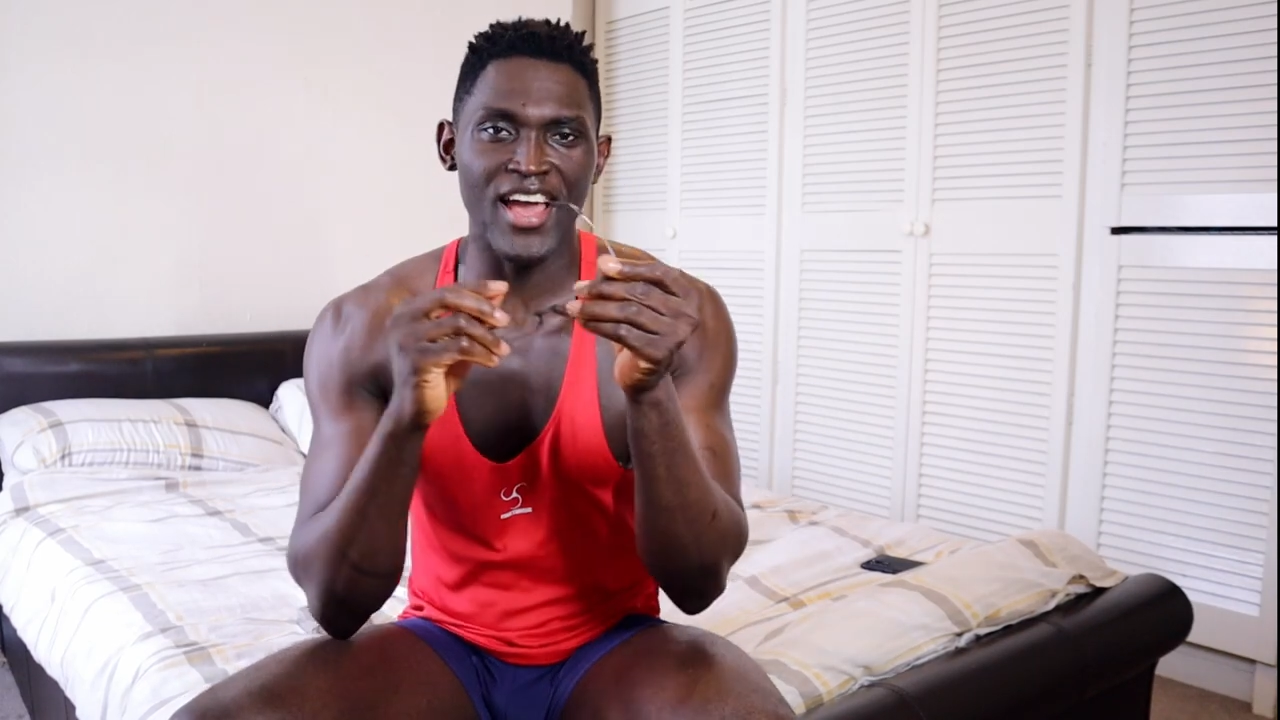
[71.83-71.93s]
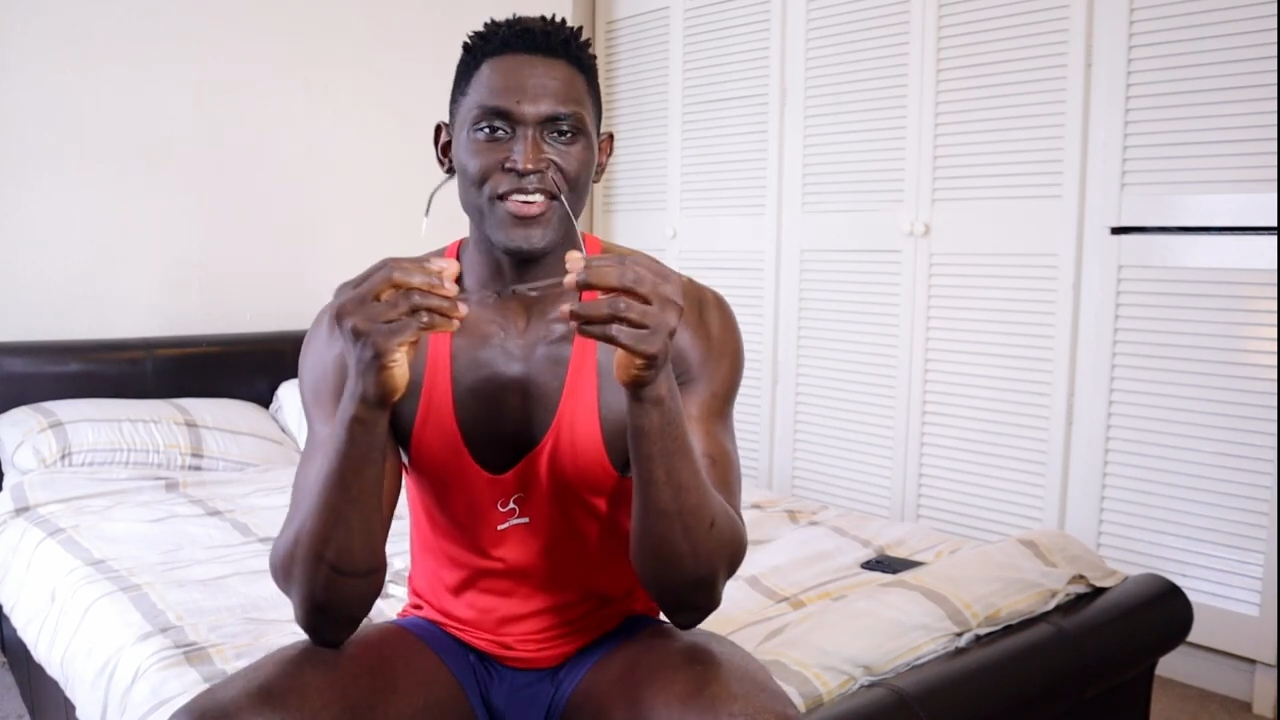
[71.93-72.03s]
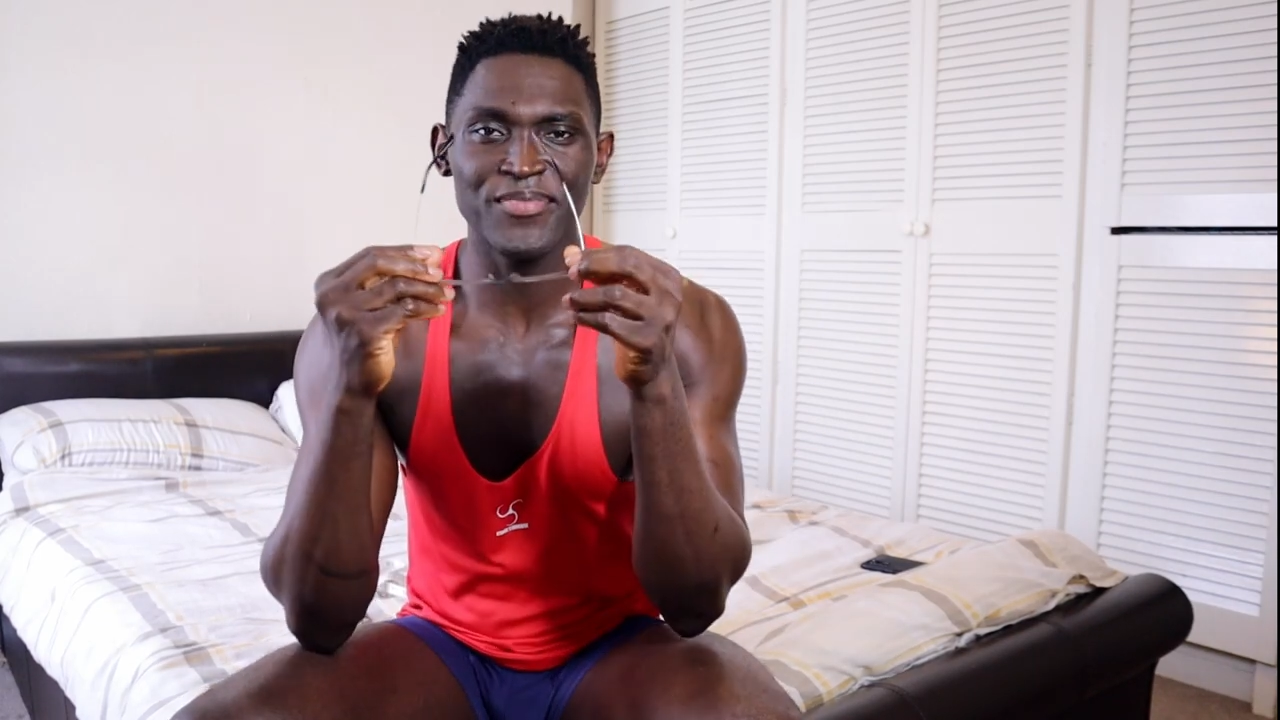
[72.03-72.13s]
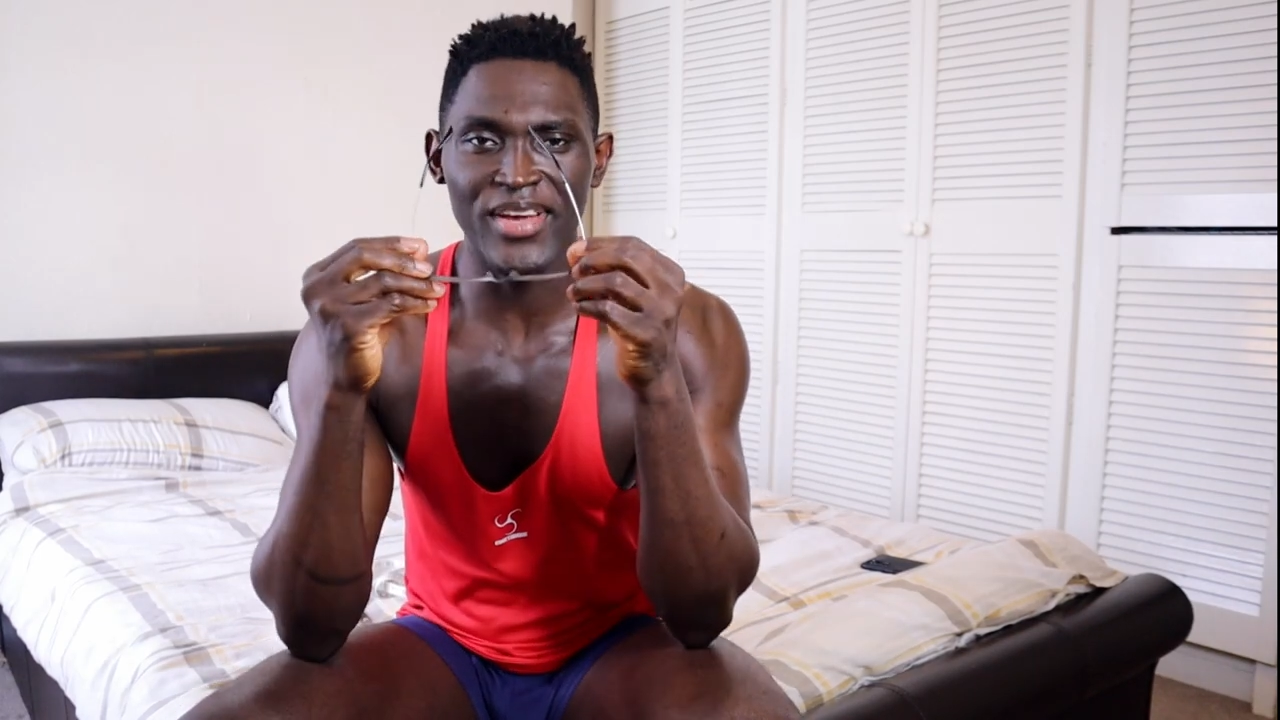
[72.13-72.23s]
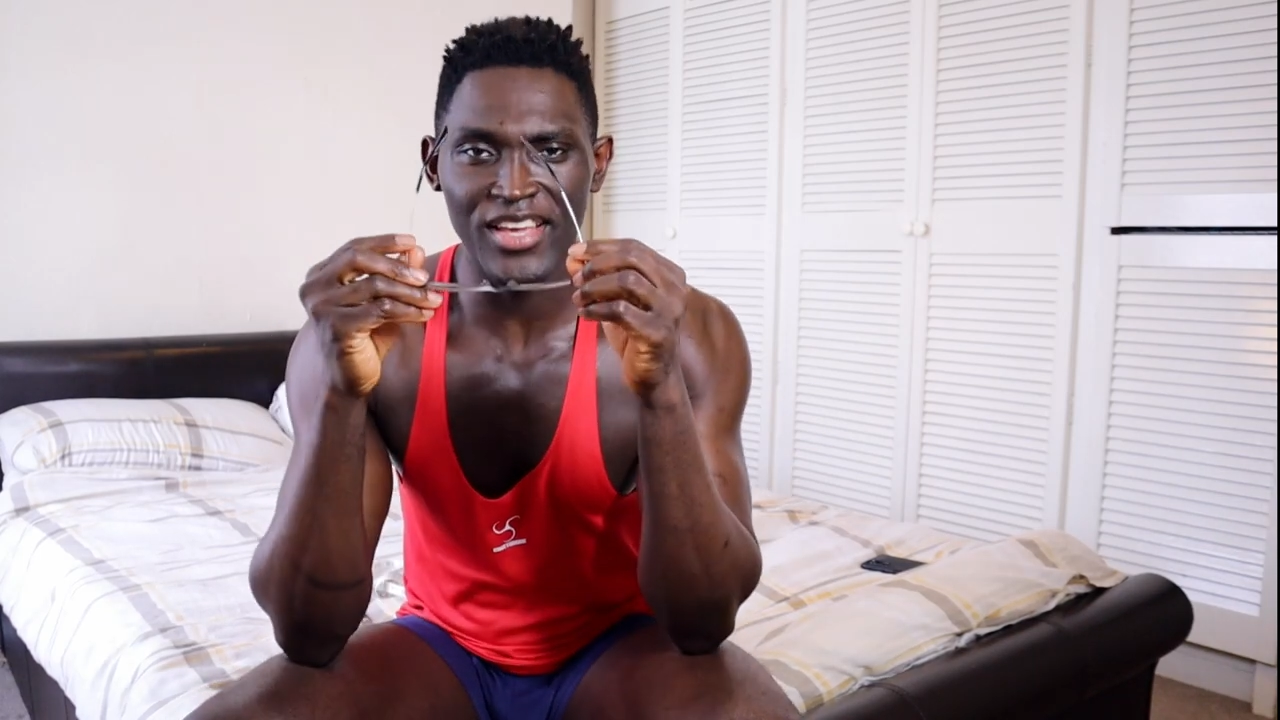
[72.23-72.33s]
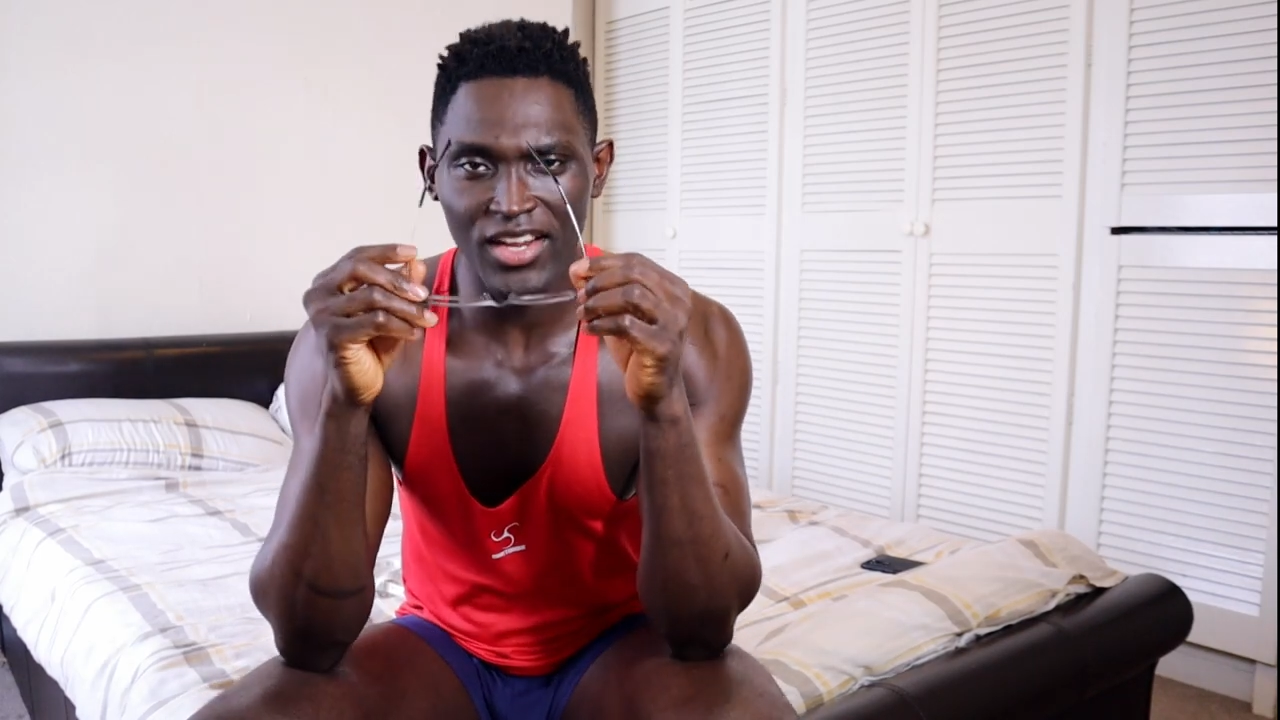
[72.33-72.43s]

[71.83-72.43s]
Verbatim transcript: I have my